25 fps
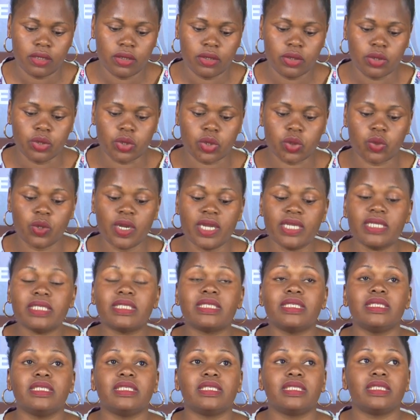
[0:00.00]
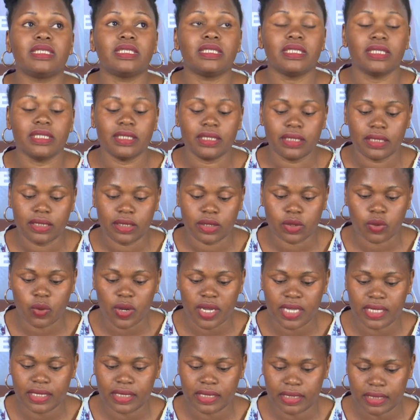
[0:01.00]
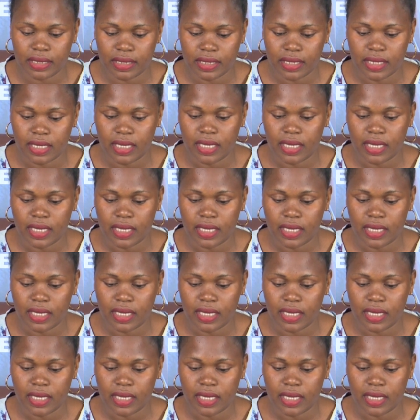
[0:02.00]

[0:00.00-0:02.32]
to 2020,